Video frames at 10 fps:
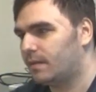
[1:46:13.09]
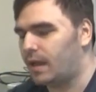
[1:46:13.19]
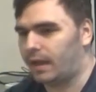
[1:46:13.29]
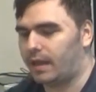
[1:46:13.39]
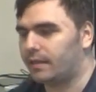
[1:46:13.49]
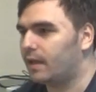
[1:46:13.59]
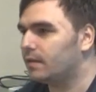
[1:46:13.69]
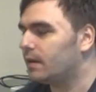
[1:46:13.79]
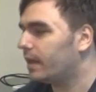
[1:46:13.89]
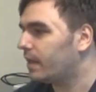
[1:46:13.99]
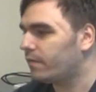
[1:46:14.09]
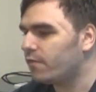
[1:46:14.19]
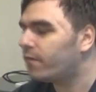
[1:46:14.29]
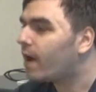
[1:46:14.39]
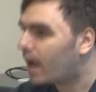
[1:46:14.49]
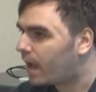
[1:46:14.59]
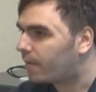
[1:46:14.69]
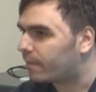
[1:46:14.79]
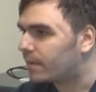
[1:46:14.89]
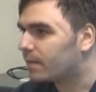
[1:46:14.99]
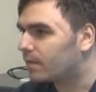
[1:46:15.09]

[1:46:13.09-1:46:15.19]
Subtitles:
And that, like, if you fuck up,